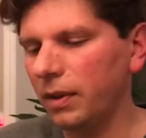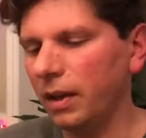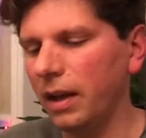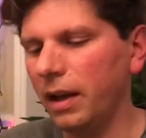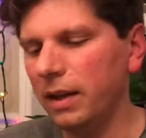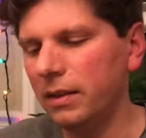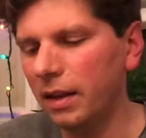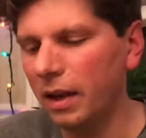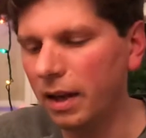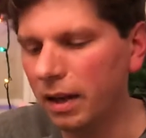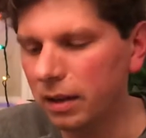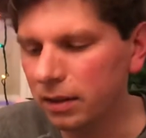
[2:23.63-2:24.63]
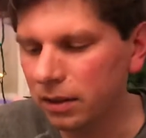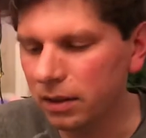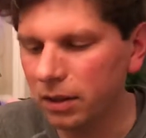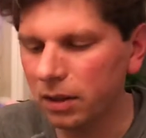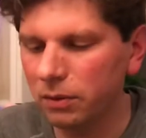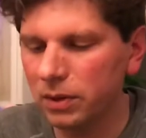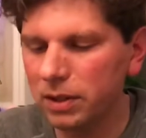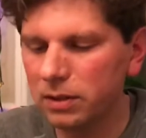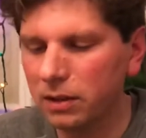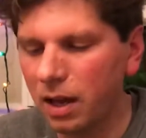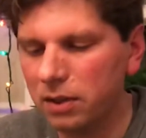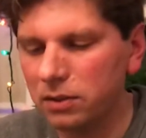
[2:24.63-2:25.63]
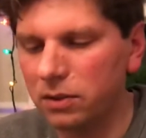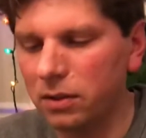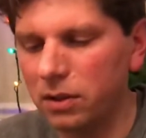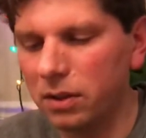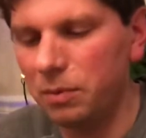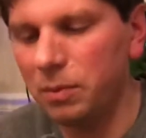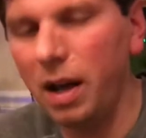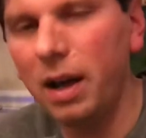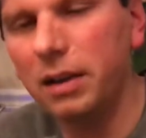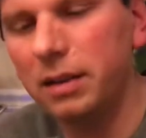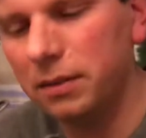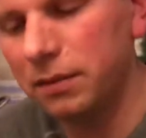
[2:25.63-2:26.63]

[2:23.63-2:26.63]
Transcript: And then, we just kind of stir to combine.